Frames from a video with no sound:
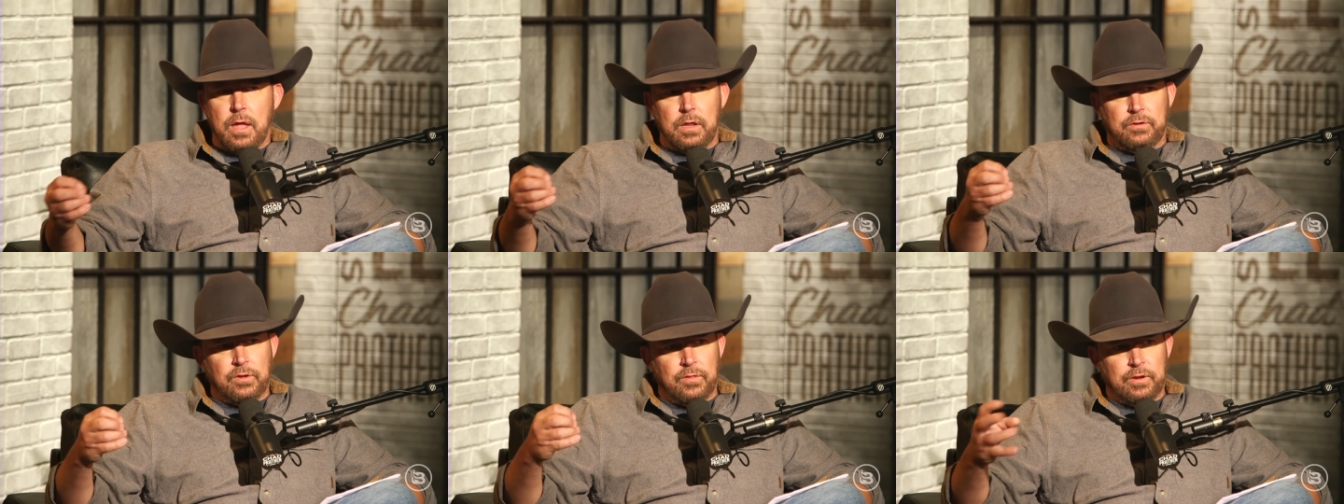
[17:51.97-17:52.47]

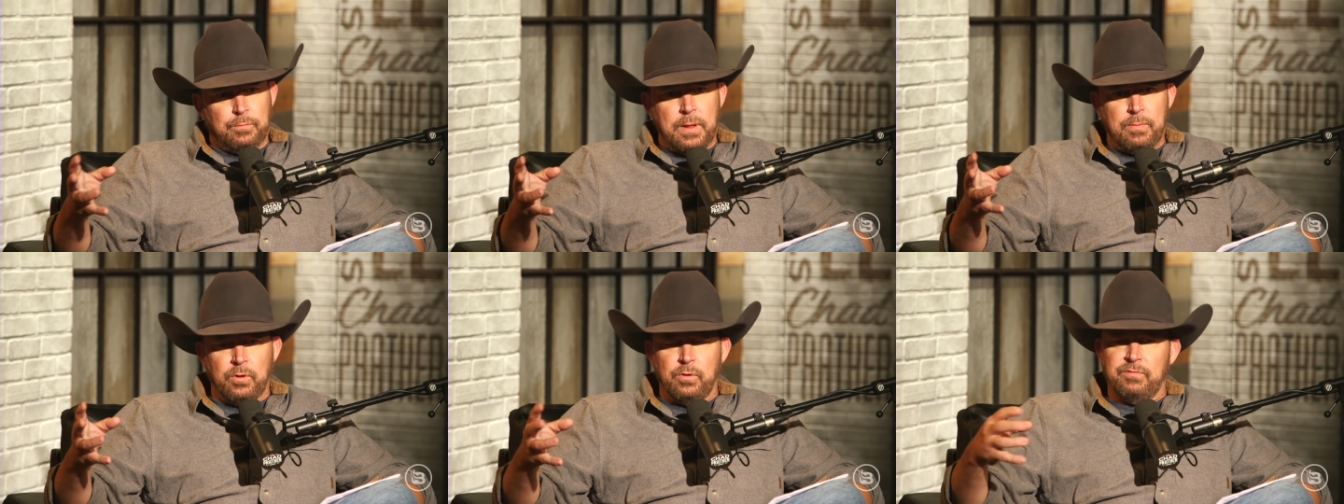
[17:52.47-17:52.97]
And so these
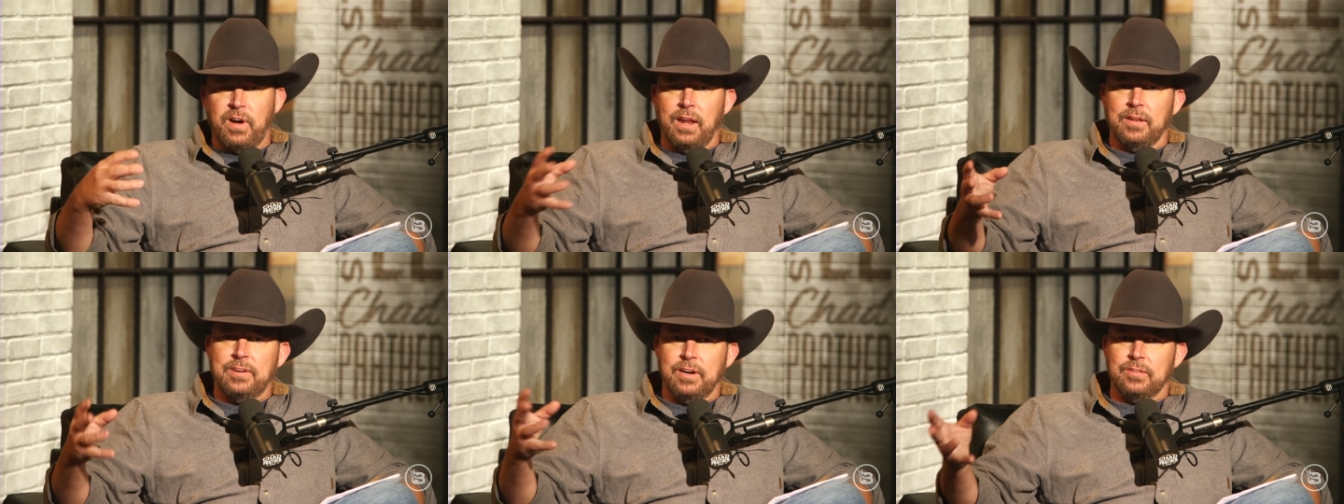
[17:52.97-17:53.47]
people who
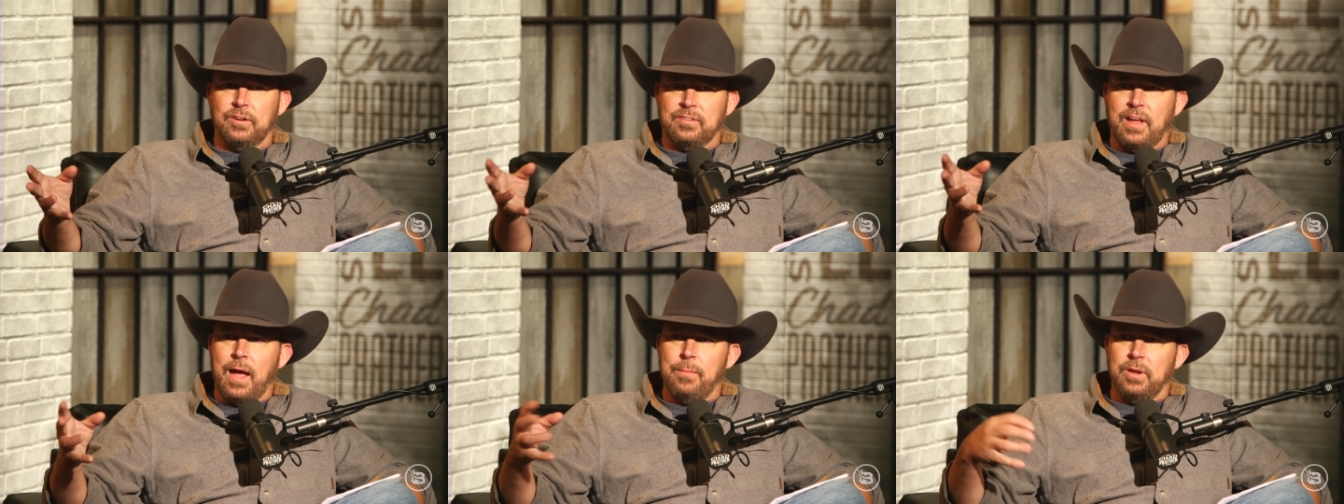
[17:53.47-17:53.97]
volunteered their
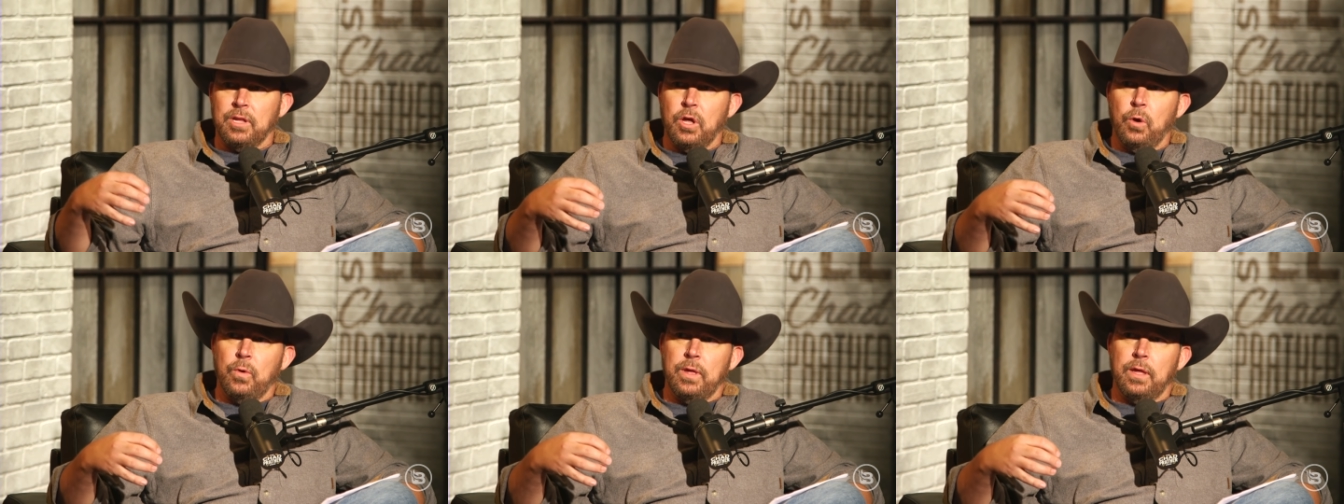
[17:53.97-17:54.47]
time to
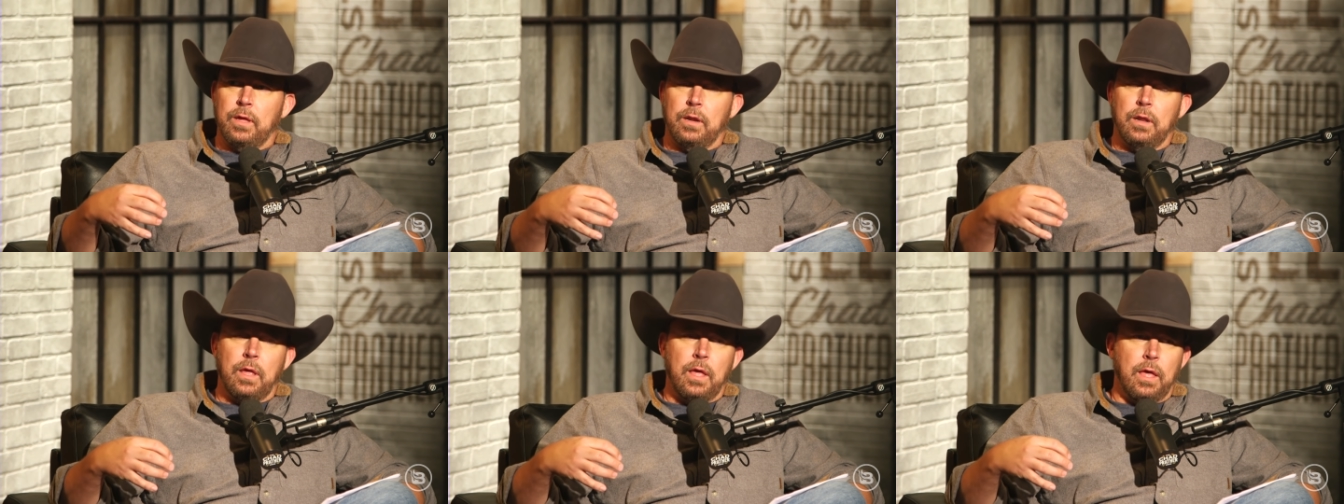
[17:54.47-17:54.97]
go
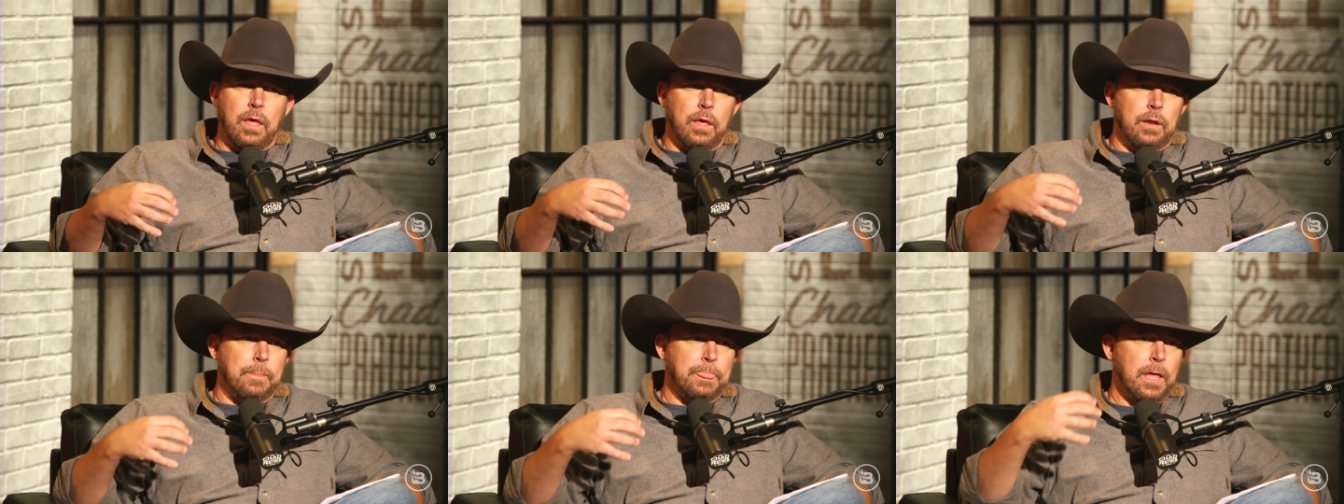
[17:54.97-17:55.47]
in
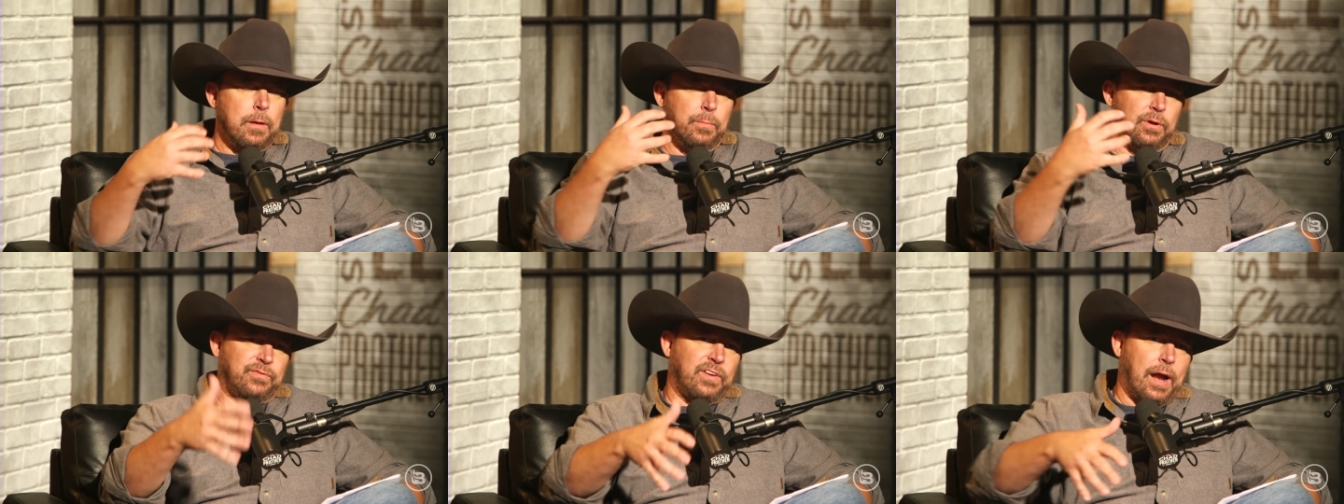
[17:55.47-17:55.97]
and
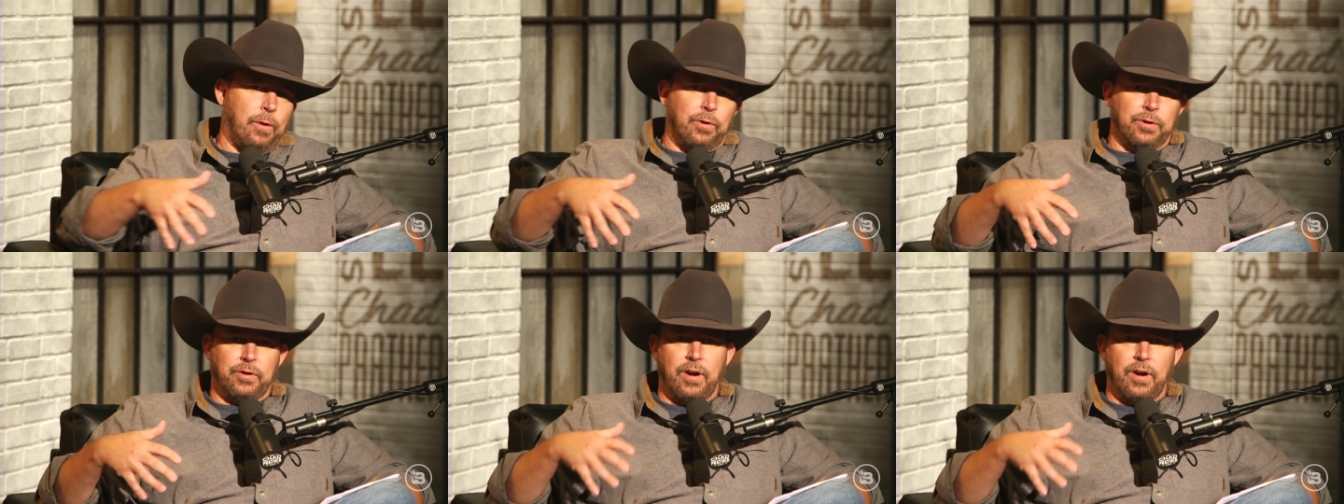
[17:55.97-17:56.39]
put a flower on a